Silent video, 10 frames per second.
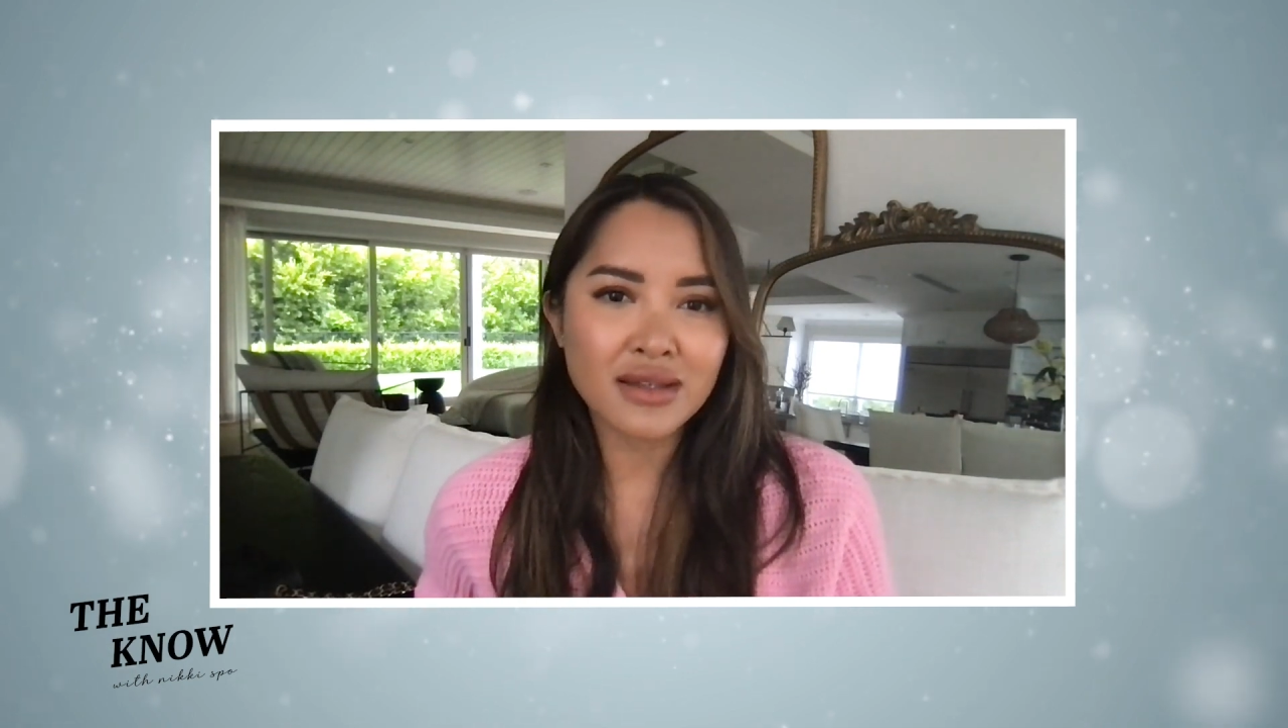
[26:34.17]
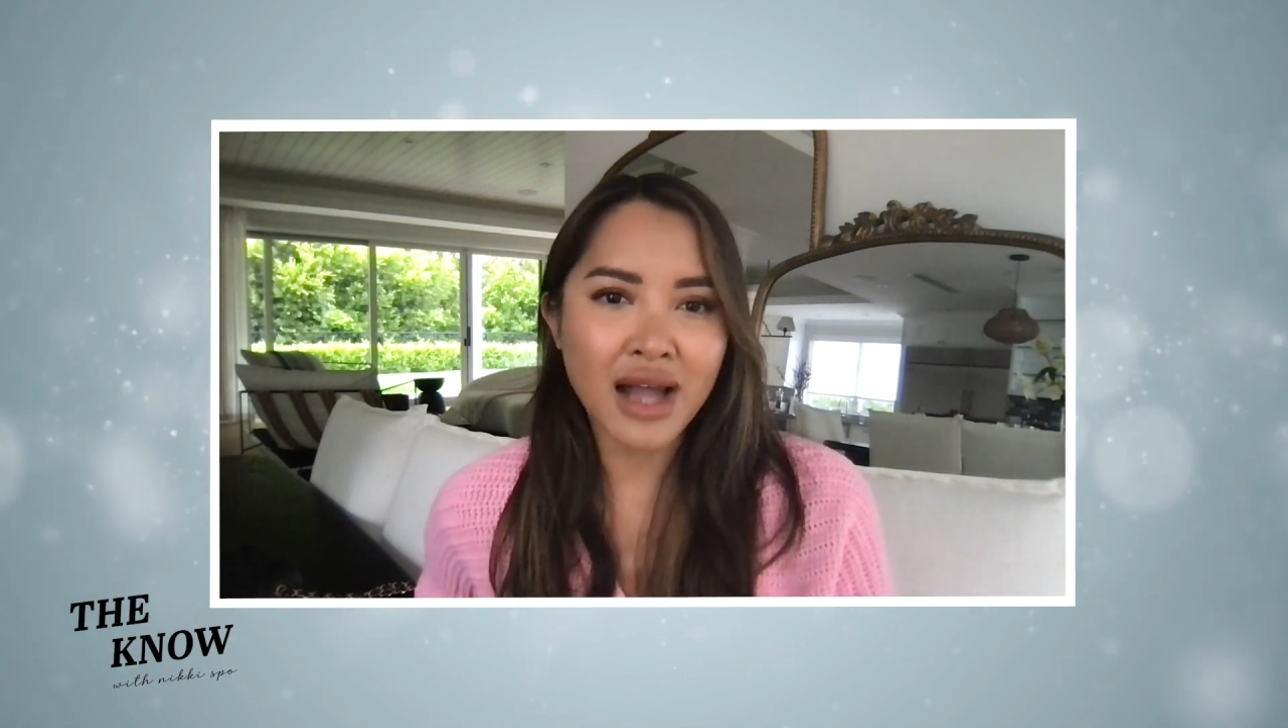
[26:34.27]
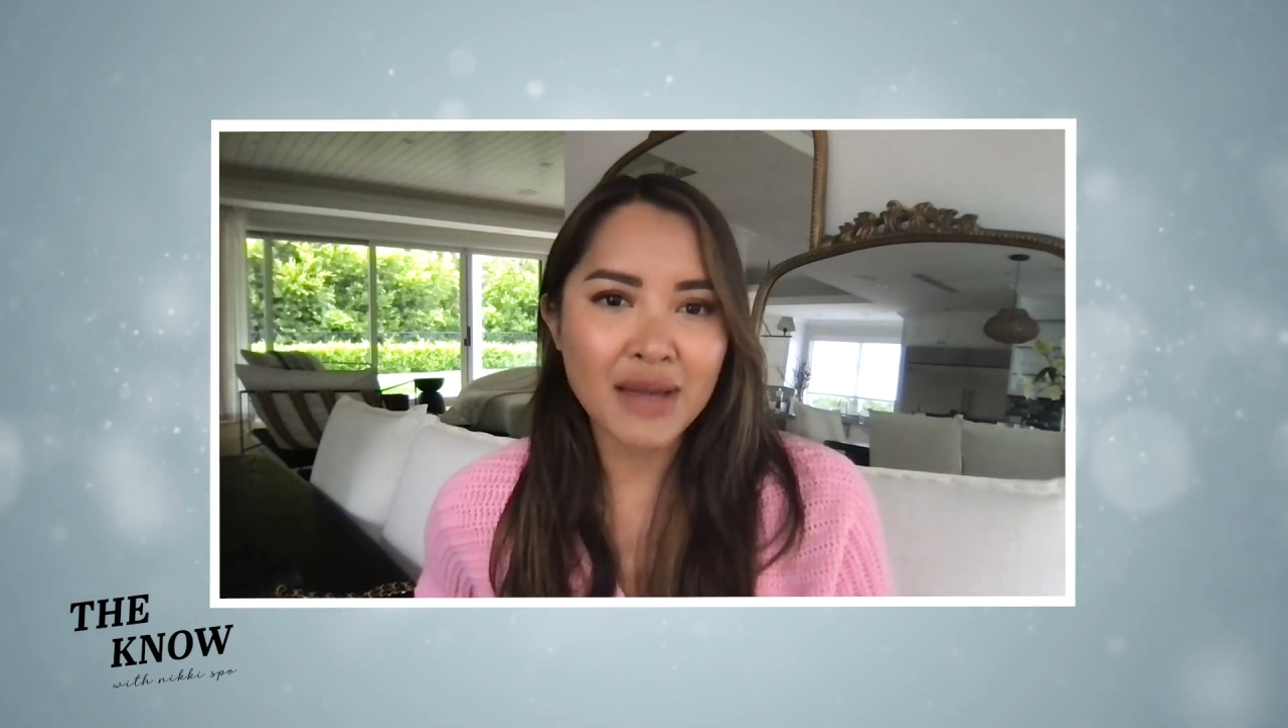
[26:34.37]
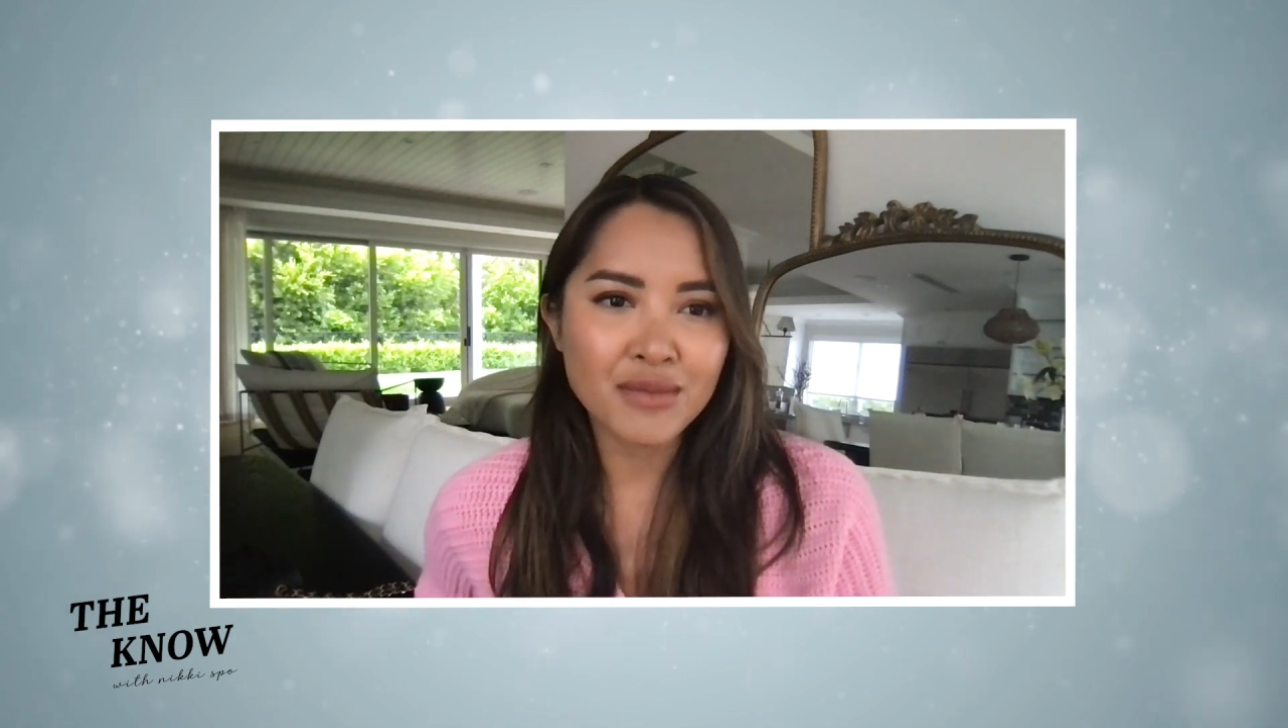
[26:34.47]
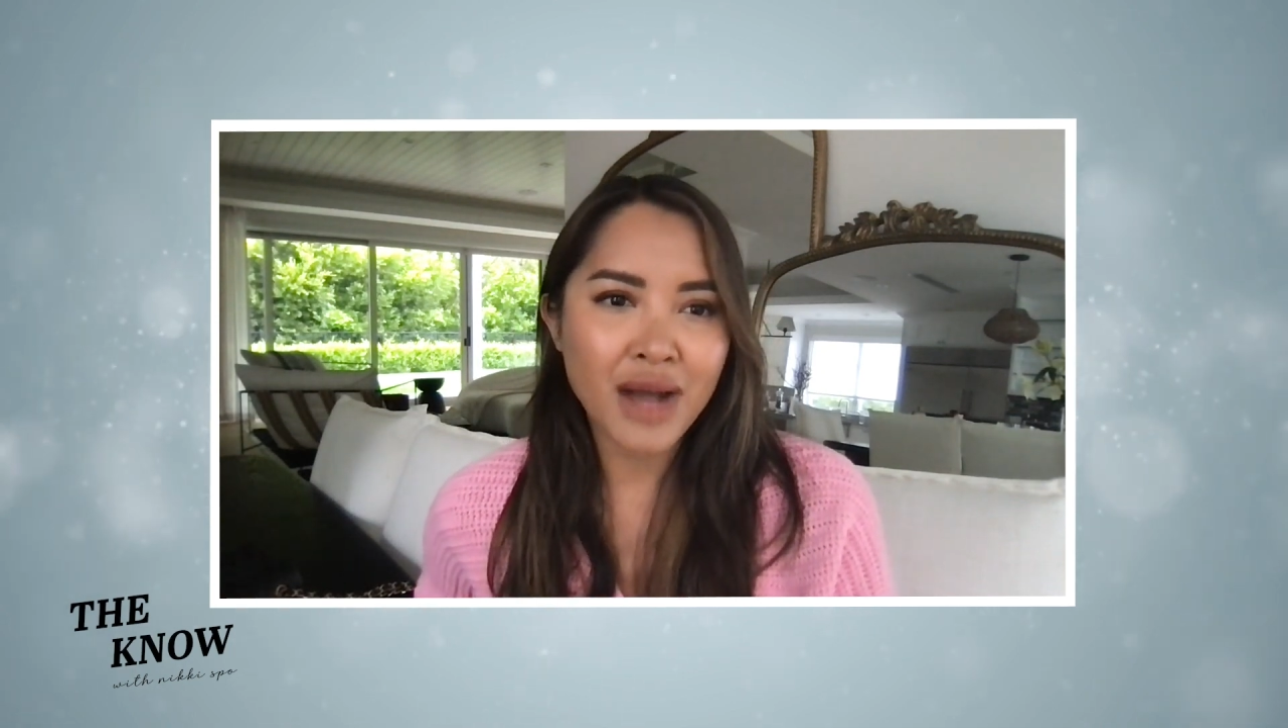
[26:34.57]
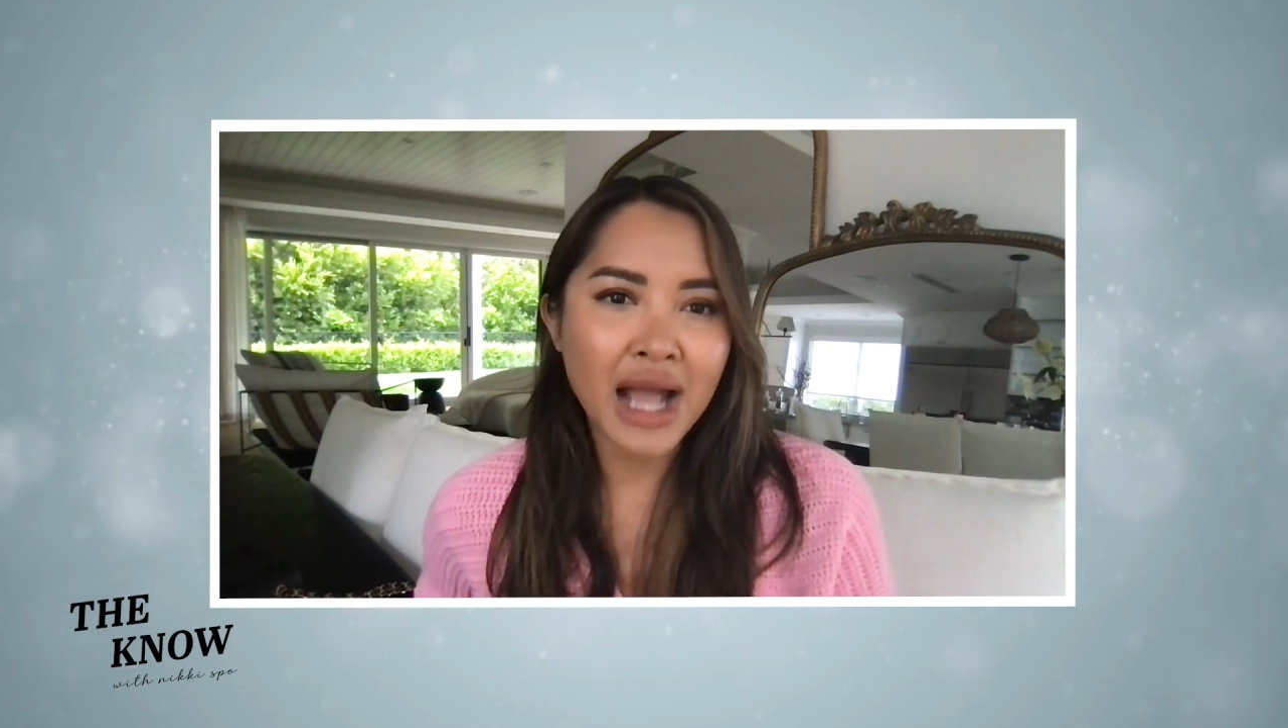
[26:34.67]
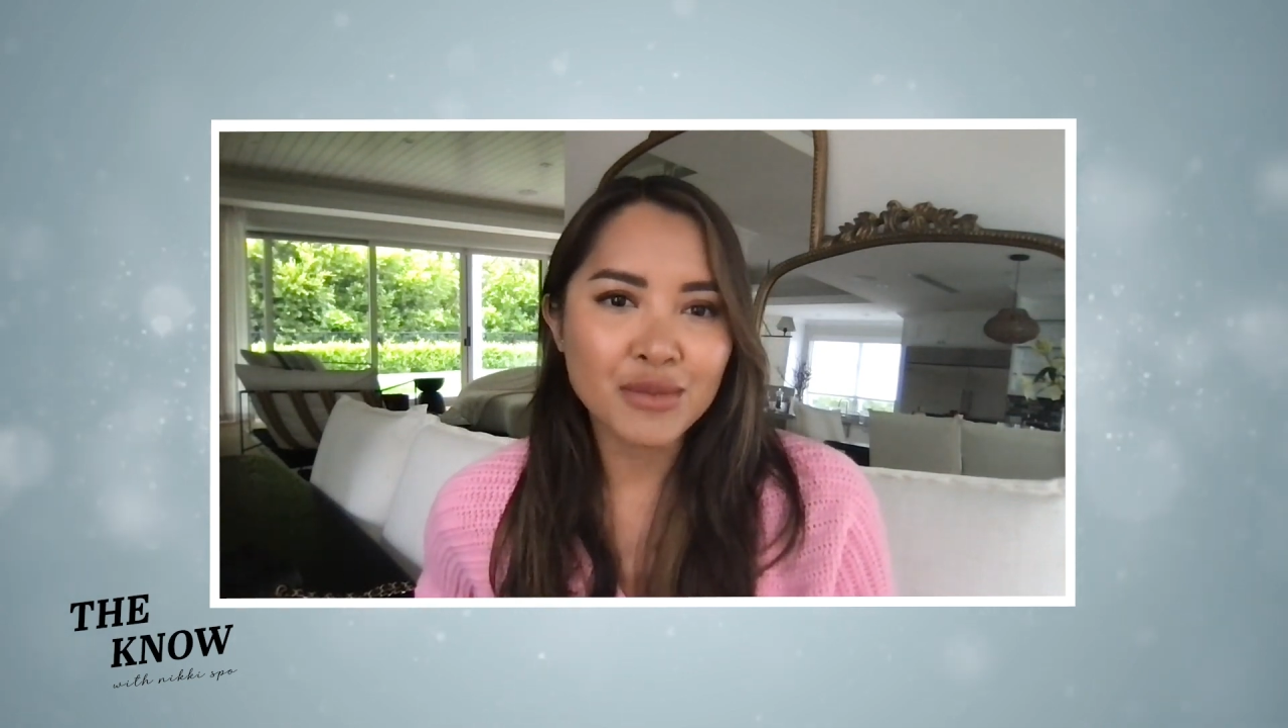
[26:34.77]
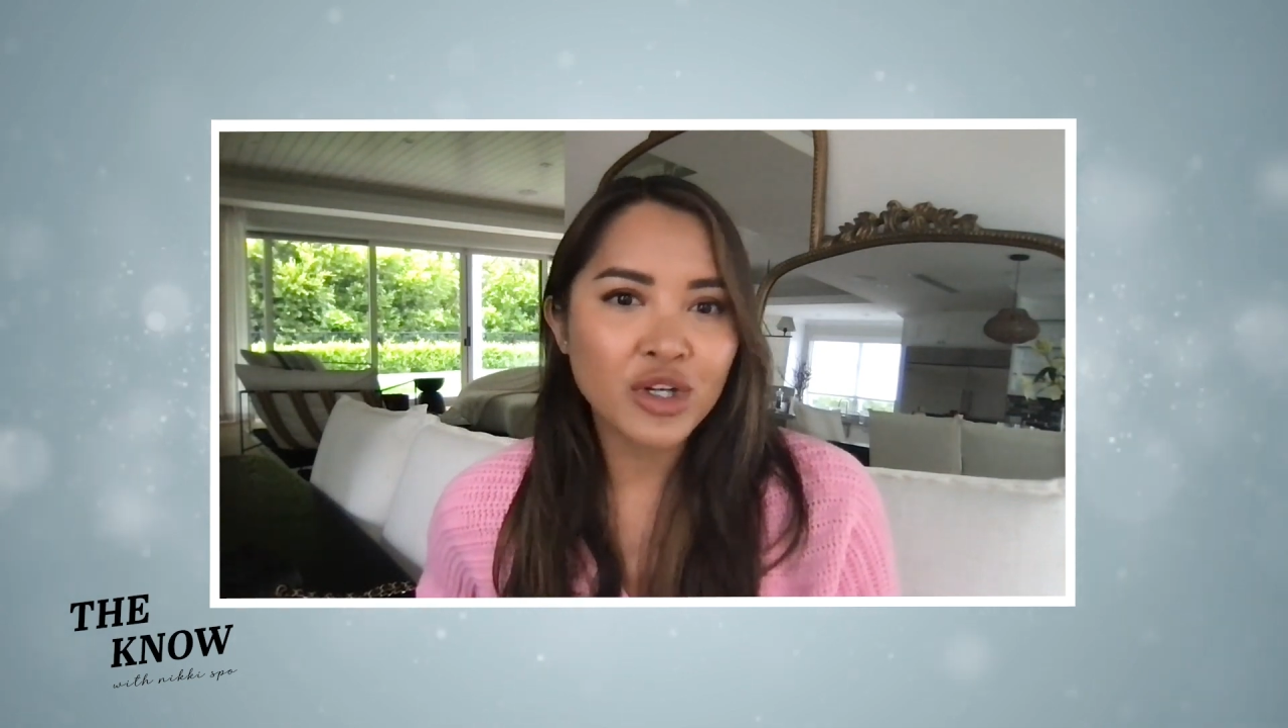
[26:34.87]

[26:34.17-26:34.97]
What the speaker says: I'm